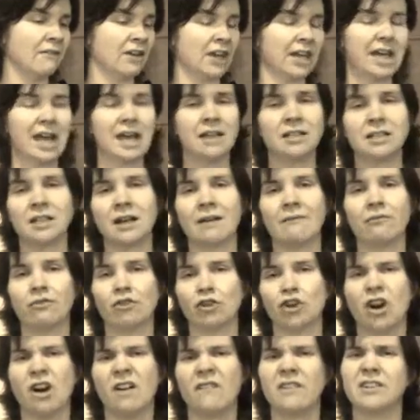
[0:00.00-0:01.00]
have a catch up
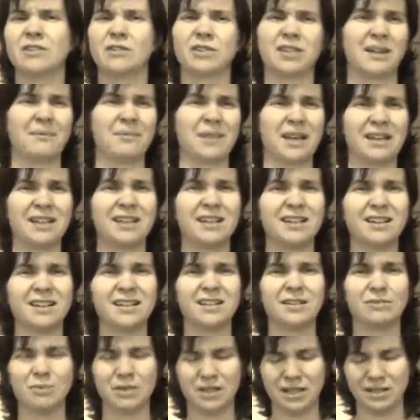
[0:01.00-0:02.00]
for coffee or something, you know,
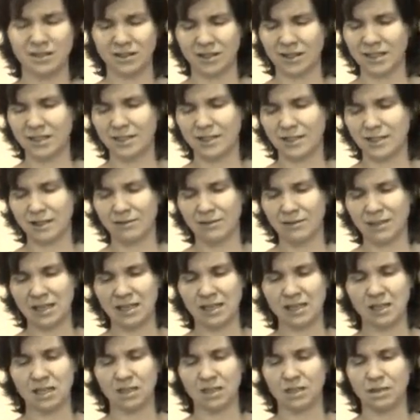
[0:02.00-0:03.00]
it'd be nice now and
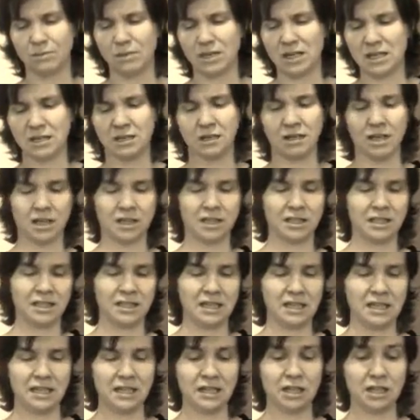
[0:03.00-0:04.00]
again just to be, like I
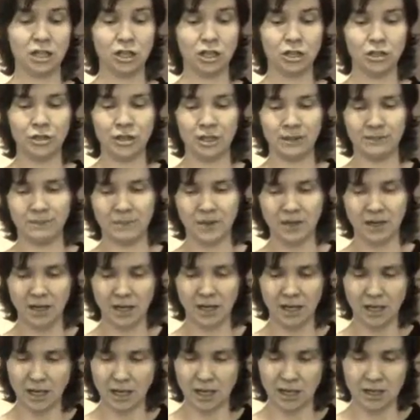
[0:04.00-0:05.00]
said, included,
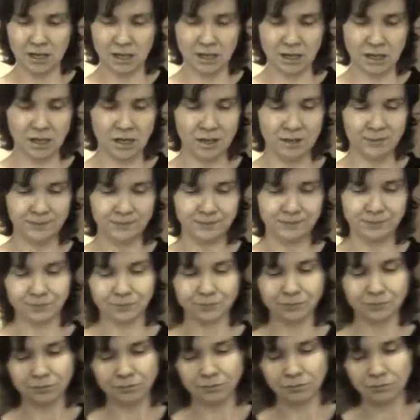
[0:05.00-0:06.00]
you know.
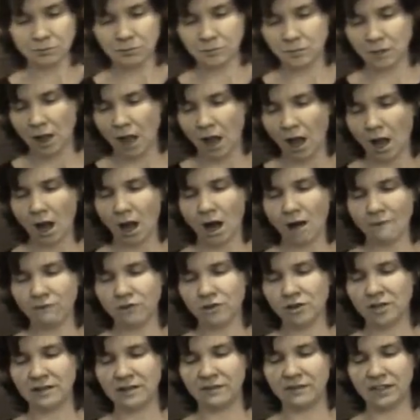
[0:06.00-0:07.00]
I'm
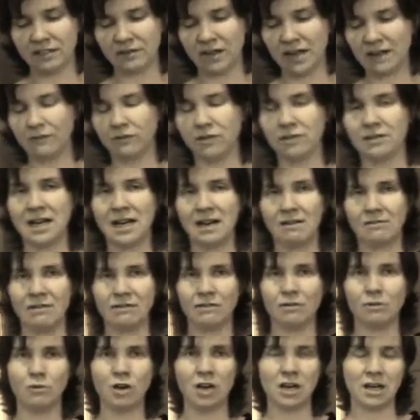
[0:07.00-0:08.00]
forever grateful,
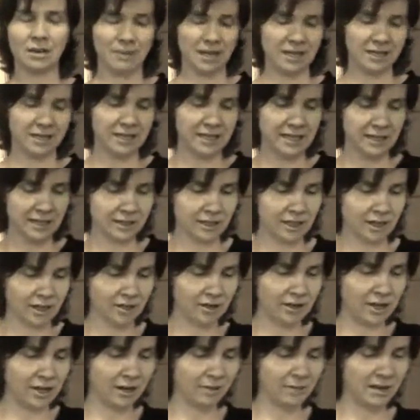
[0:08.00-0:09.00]
however, while I'm at Tech
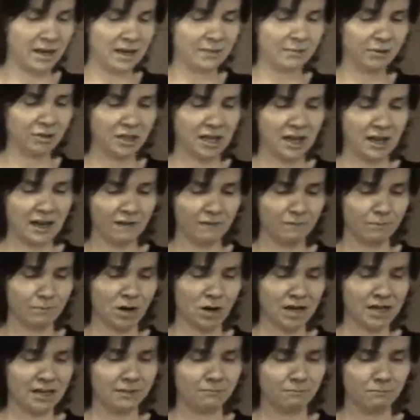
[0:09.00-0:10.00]
though, that I'm able to have
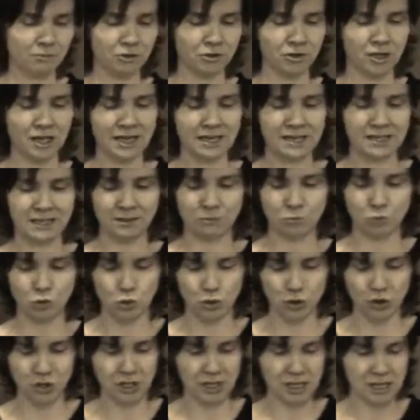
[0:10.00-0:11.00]
my input, ideas and
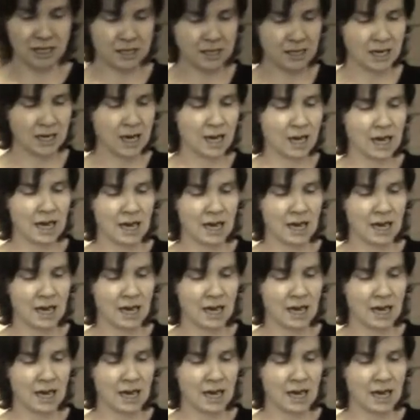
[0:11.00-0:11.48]
more shared